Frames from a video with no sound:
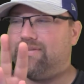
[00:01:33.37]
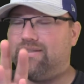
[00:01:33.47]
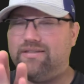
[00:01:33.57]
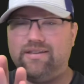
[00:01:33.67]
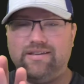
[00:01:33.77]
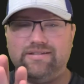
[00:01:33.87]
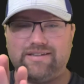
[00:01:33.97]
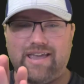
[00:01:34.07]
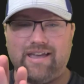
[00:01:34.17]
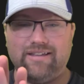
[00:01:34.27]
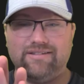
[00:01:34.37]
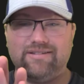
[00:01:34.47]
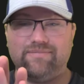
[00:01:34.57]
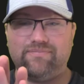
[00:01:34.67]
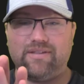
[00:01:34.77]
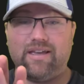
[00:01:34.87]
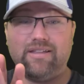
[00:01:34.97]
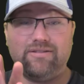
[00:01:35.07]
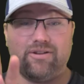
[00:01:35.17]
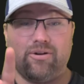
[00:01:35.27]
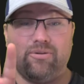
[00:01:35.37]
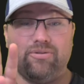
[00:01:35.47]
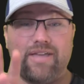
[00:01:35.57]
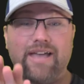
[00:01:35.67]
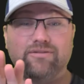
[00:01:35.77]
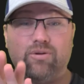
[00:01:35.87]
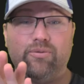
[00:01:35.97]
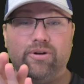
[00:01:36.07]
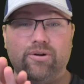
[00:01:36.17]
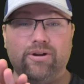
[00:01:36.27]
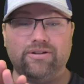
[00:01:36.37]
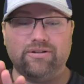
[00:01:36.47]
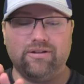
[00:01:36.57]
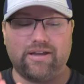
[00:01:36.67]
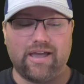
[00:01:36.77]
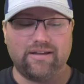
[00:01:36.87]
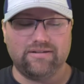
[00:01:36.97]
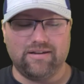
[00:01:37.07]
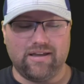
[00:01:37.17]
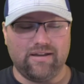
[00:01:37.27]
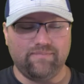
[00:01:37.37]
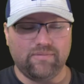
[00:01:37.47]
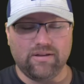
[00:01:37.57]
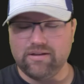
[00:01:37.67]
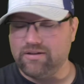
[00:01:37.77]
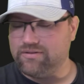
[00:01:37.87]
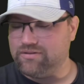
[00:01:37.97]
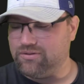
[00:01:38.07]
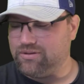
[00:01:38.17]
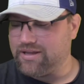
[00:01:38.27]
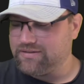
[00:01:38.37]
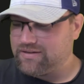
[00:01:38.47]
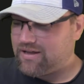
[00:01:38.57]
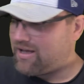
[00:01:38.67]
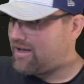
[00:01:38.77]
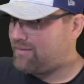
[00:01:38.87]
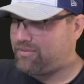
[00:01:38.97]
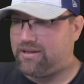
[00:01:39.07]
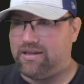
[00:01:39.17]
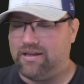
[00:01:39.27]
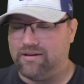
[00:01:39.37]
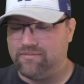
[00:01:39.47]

the scans. And so that's what we're going to look at today. So let's hop in.